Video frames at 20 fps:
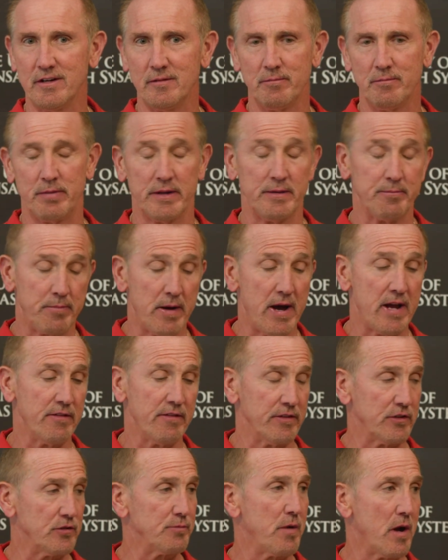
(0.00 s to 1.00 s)
But part
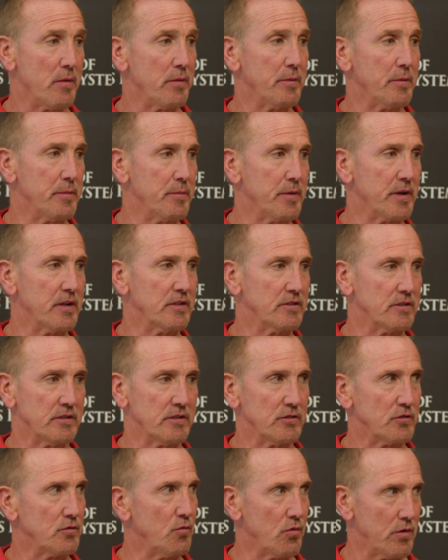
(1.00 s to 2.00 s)
of it's probably because of
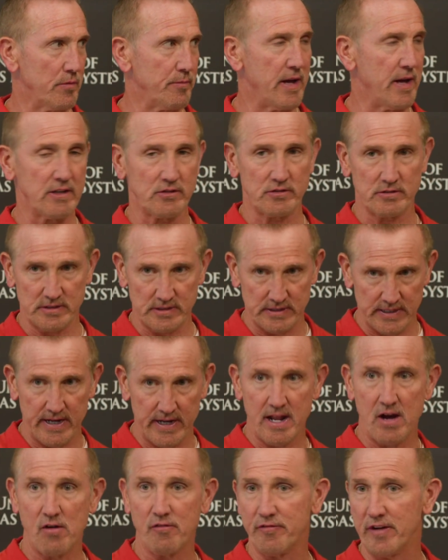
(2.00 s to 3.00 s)
these quarterbacks get it
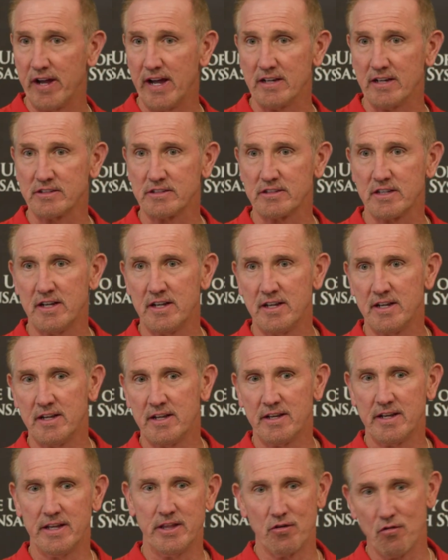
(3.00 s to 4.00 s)
out fast,
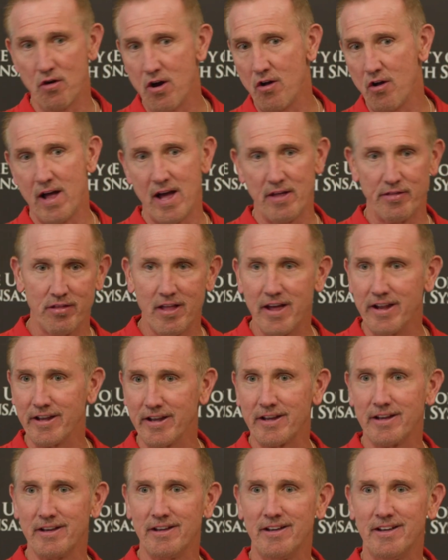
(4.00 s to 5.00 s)
and they're all
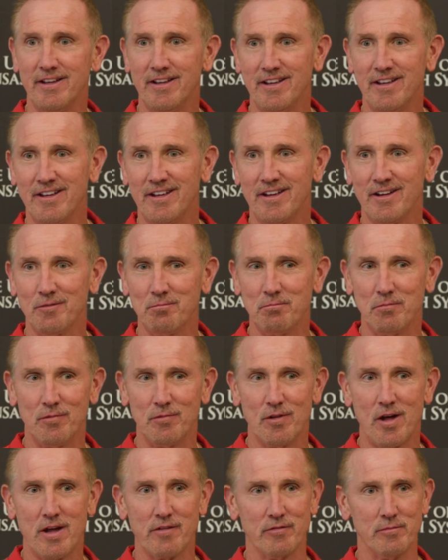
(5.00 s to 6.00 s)
athletic.
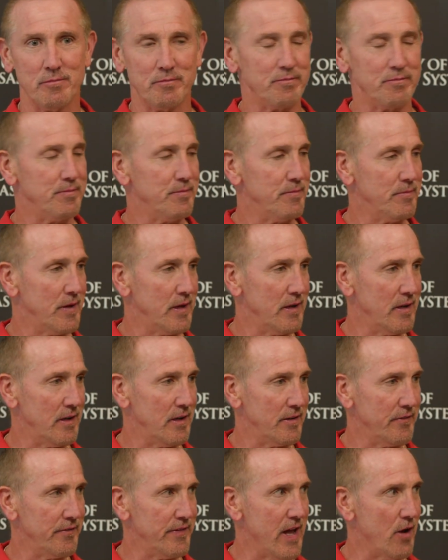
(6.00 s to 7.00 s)
A lot of them
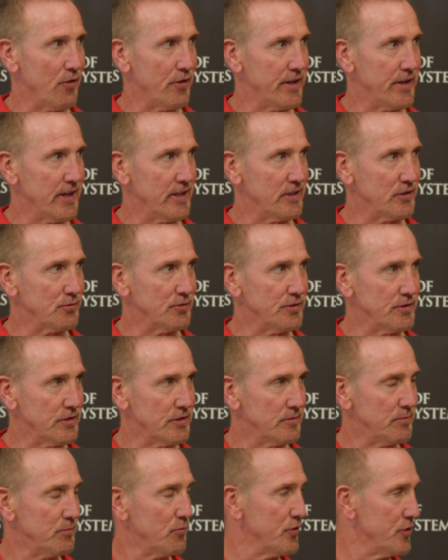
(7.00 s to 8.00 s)
nowadays, when
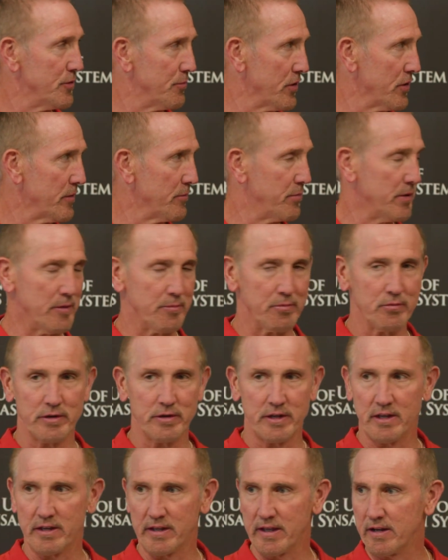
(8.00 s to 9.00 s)
you bring people and
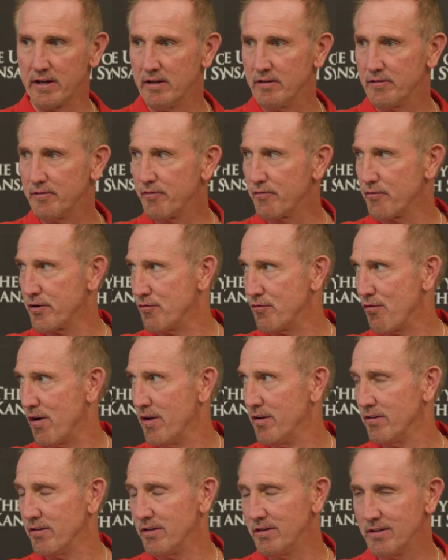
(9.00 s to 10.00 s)
can get a free
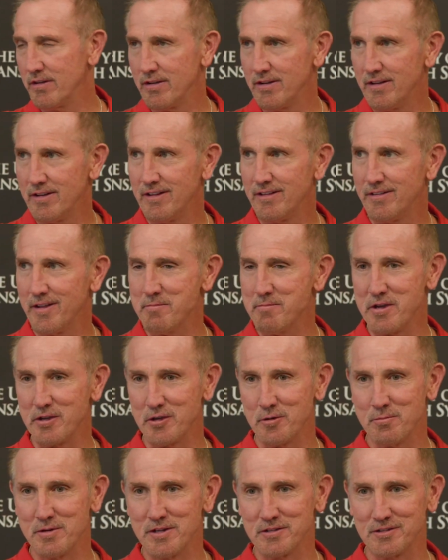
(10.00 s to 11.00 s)
runner, they make
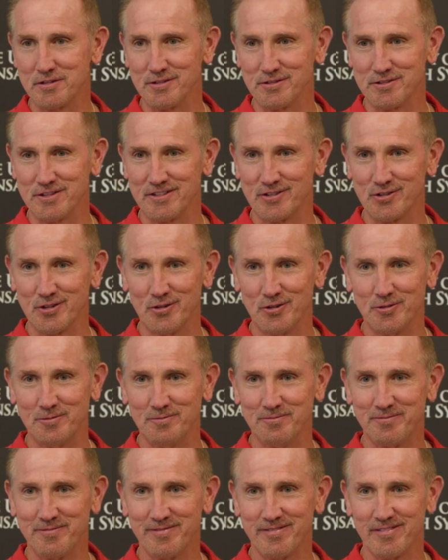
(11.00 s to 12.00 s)
you miss because they're so
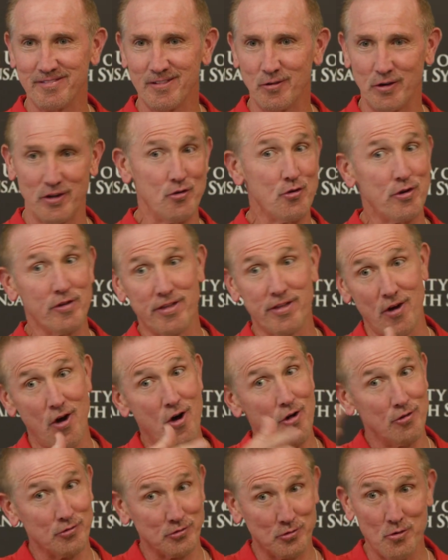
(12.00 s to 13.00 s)
you can think of
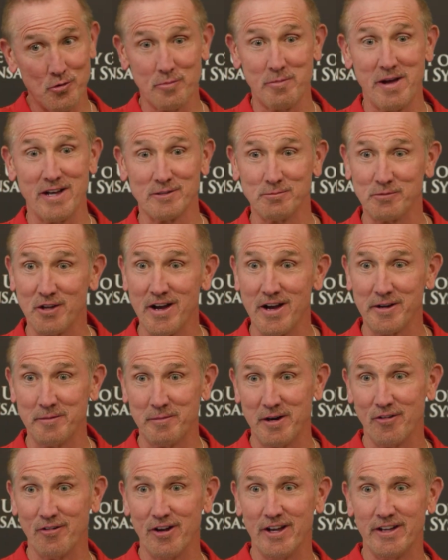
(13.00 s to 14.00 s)
all those quarterbacks I'm talking
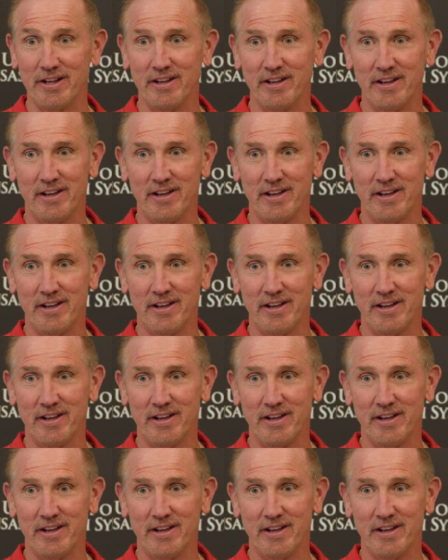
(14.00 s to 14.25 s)
about, right?